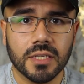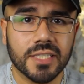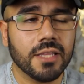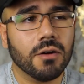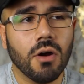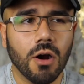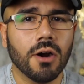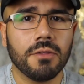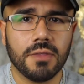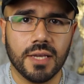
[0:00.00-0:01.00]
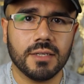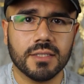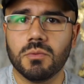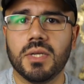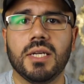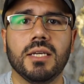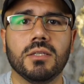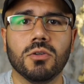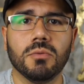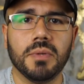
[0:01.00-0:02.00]
See, there are things that we
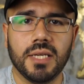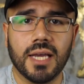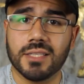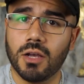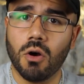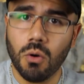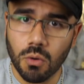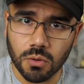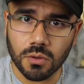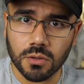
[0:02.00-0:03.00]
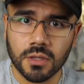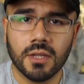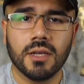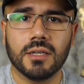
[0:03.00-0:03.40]
need to be, as a whole,